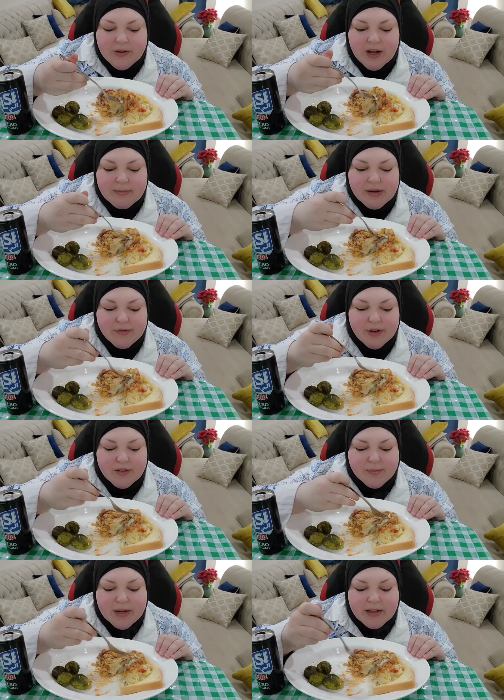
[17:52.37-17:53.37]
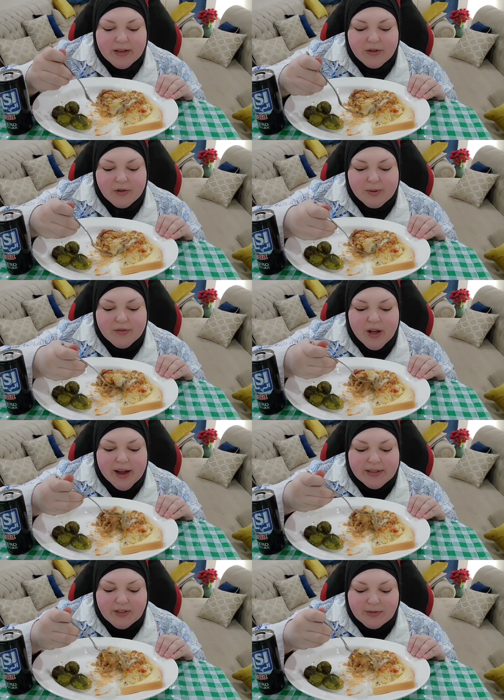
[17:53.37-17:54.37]
So I got made fun of by like a group of
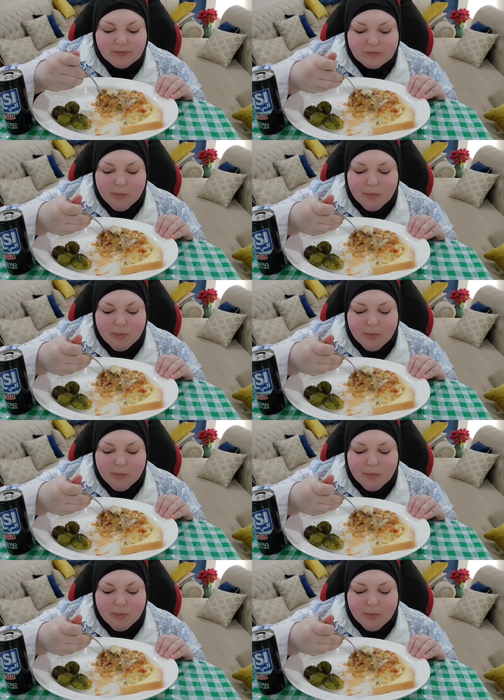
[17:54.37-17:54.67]
guys